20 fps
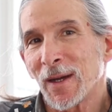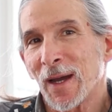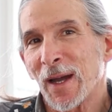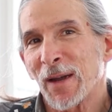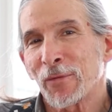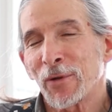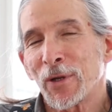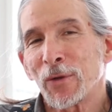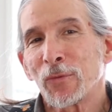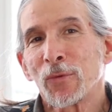
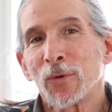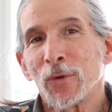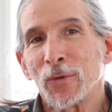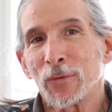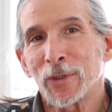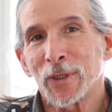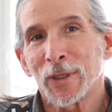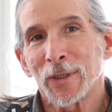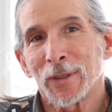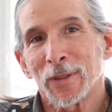Every
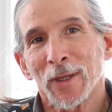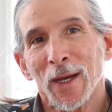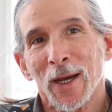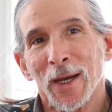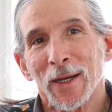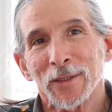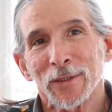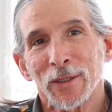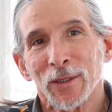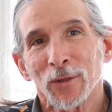root
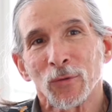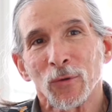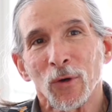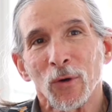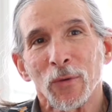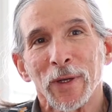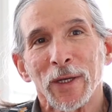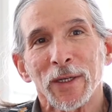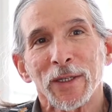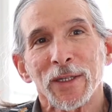has a
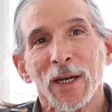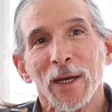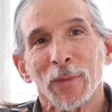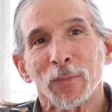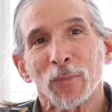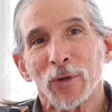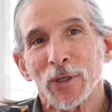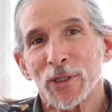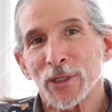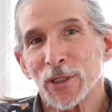growing
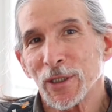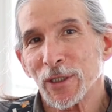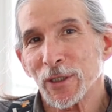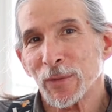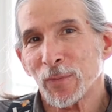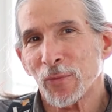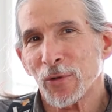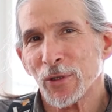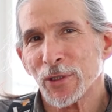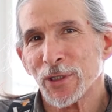tip which
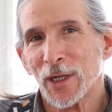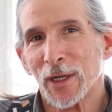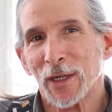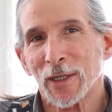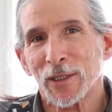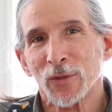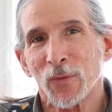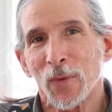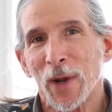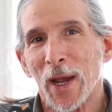is pushing
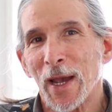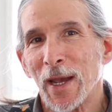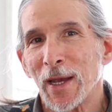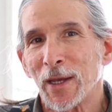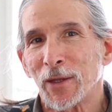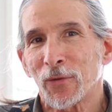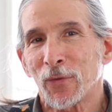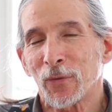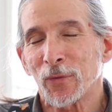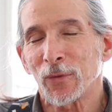its
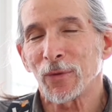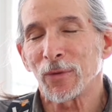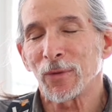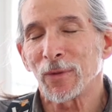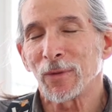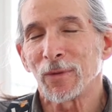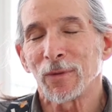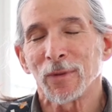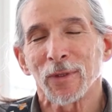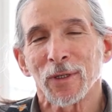way
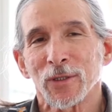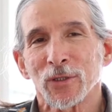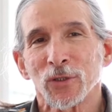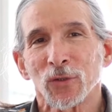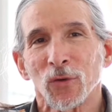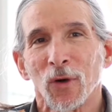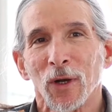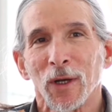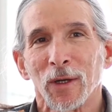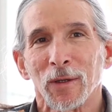through the
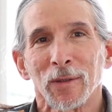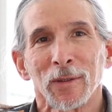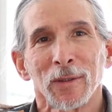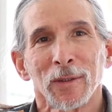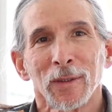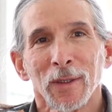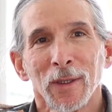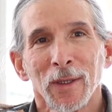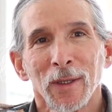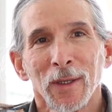soil
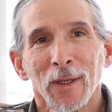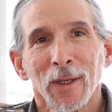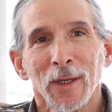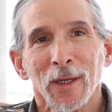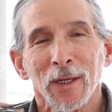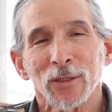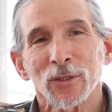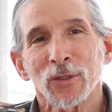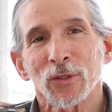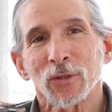
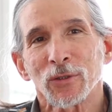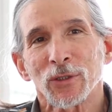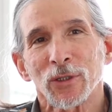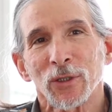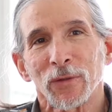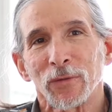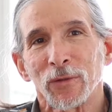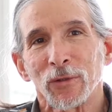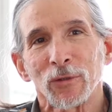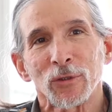in search
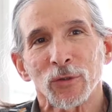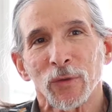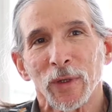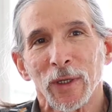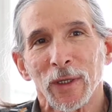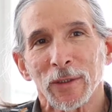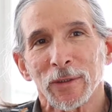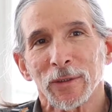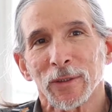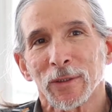of
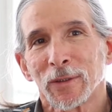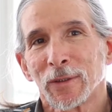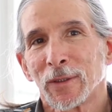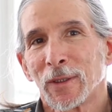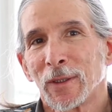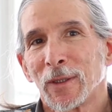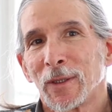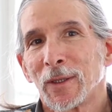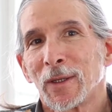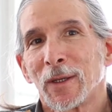nutrients.
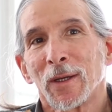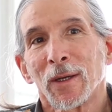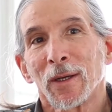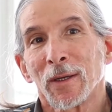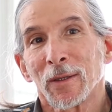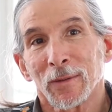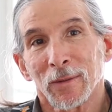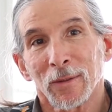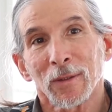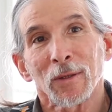
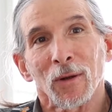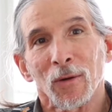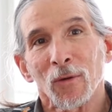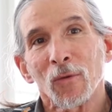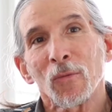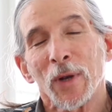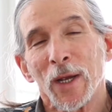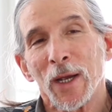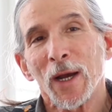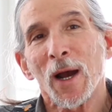
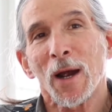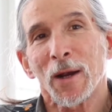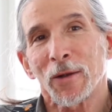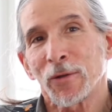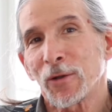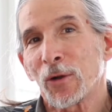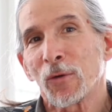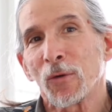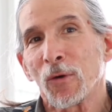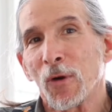We are
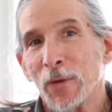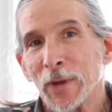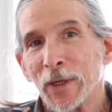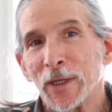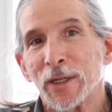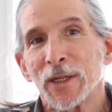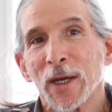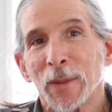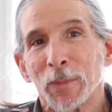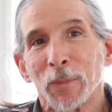the growing
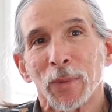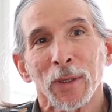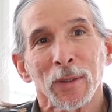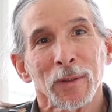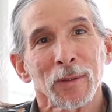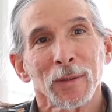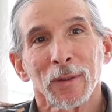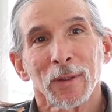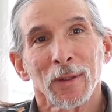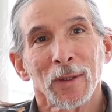tip
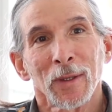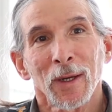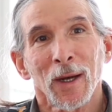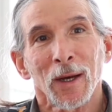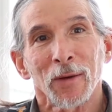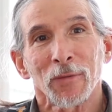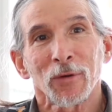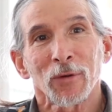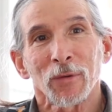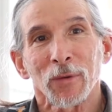
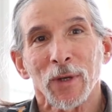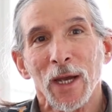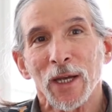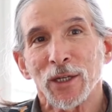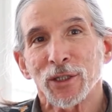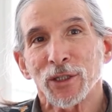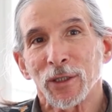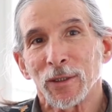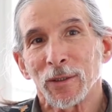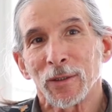of
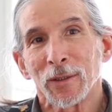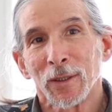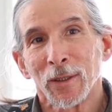creation.